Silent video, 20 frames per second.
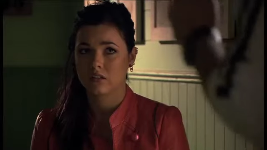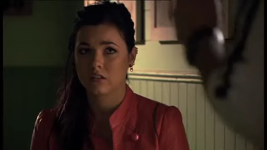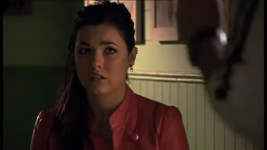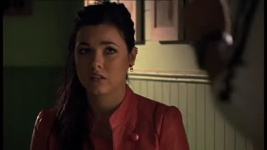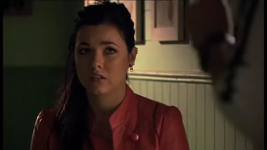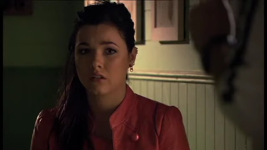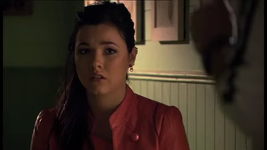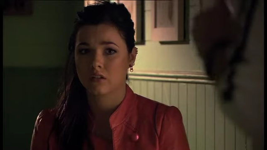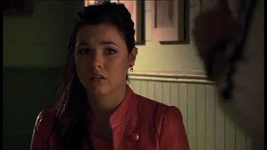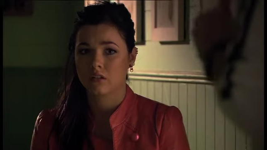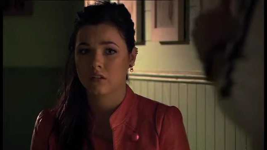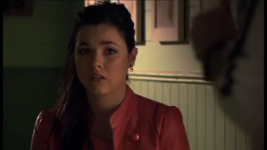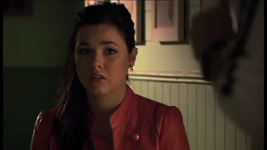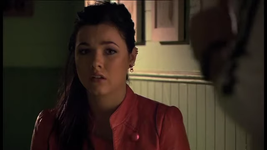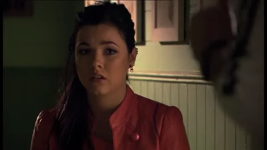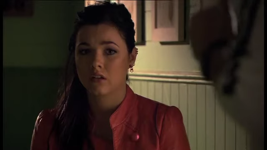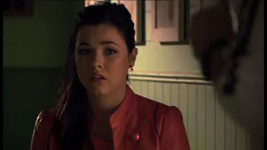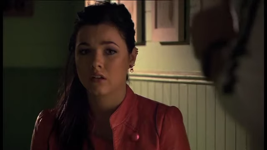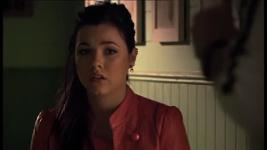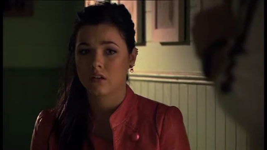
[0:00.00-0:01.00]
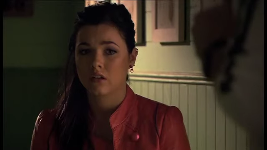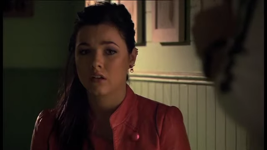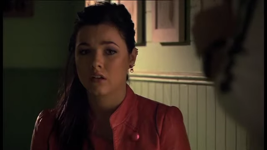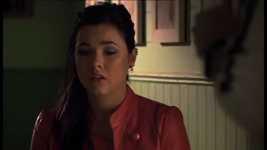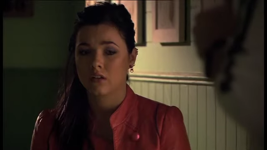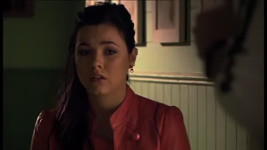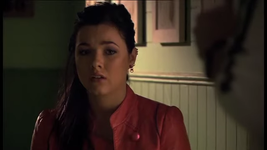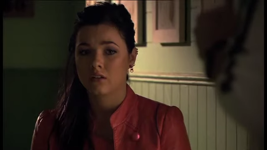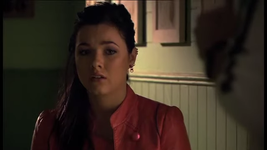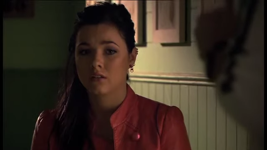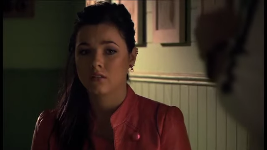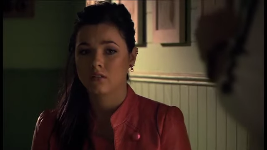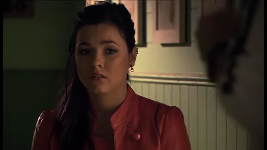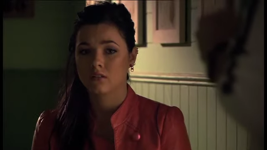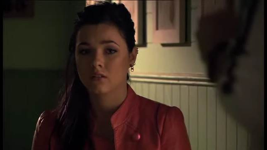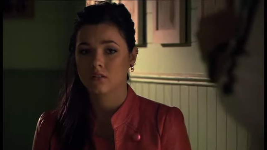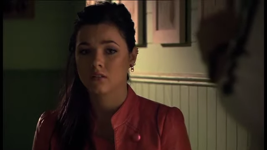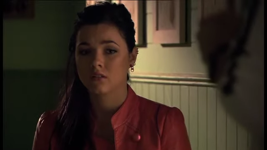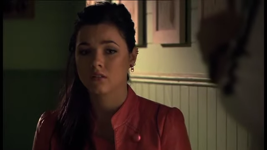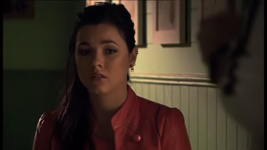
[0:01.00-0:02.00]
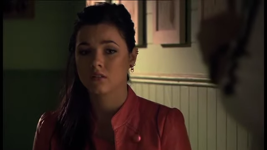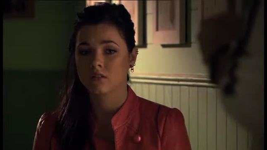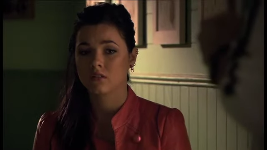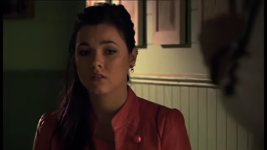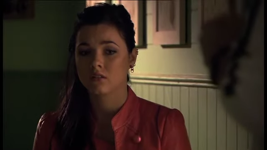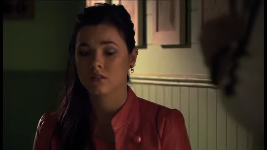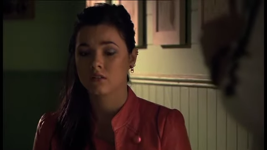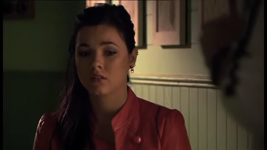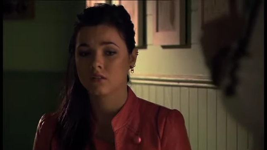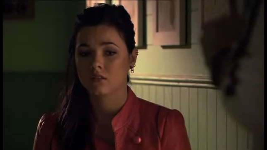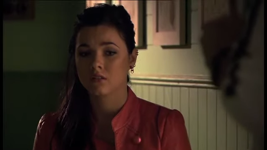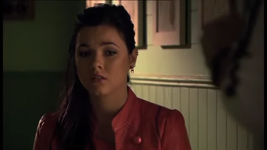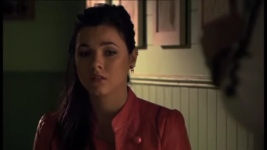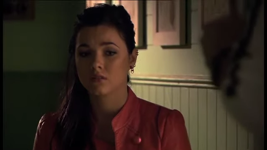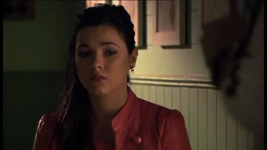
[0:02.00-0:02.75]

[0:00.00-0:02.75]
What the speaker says: No one is speaking in this clip.